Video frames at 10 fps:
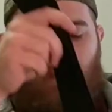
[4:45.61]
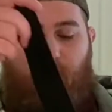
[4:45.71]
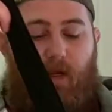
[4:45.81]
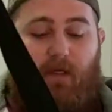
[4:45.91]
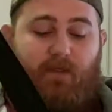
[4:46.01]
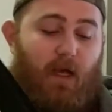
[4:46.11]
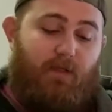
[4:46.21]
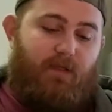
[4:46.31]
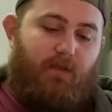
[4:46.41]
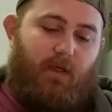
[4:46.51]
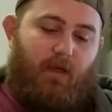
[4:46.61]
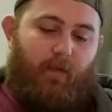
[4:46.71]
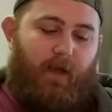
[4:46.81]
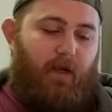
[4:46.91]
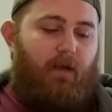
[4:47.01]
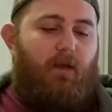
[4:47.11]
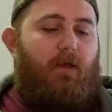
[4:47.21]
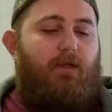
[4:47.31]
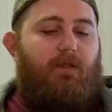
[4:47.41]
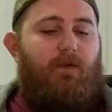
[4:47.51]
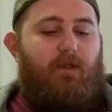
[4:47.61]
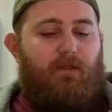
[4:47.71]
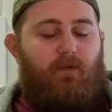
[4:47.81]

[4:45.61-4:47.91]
But I'll still talk about it. So this